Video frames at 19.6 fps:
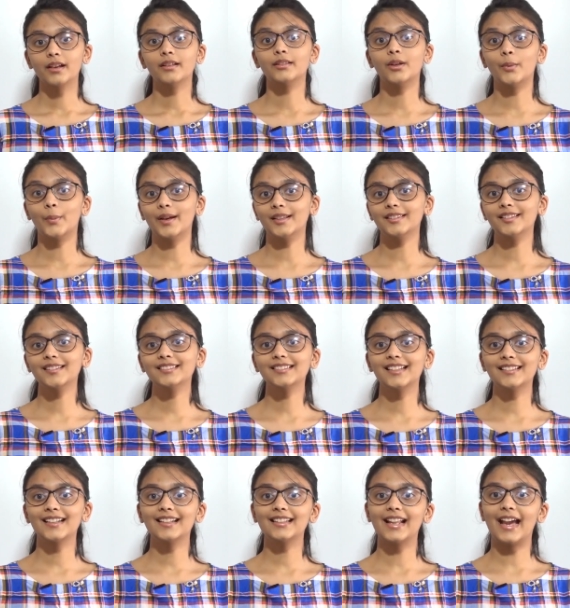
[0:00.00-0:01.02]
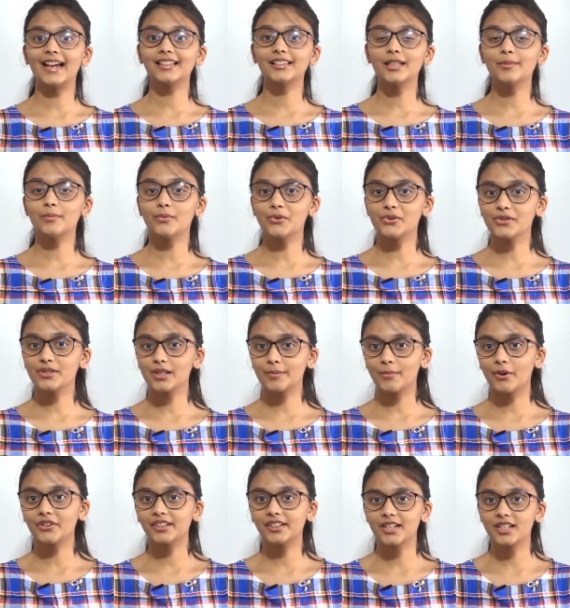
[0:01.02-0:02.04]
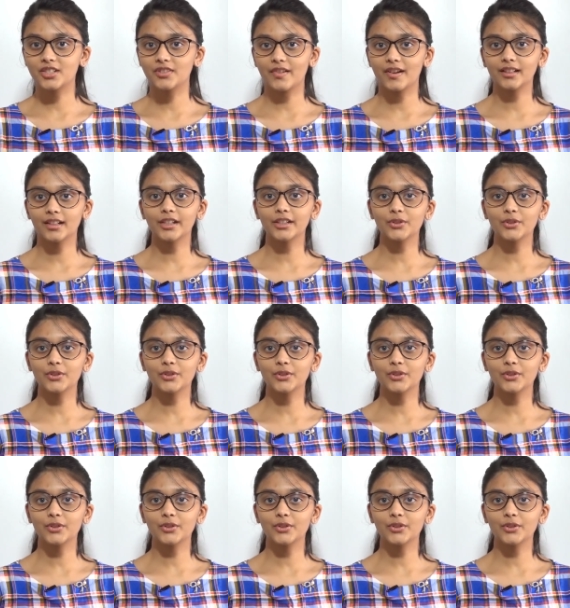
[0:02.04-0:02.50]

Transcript: The one thing that I like the most about Yash Vayla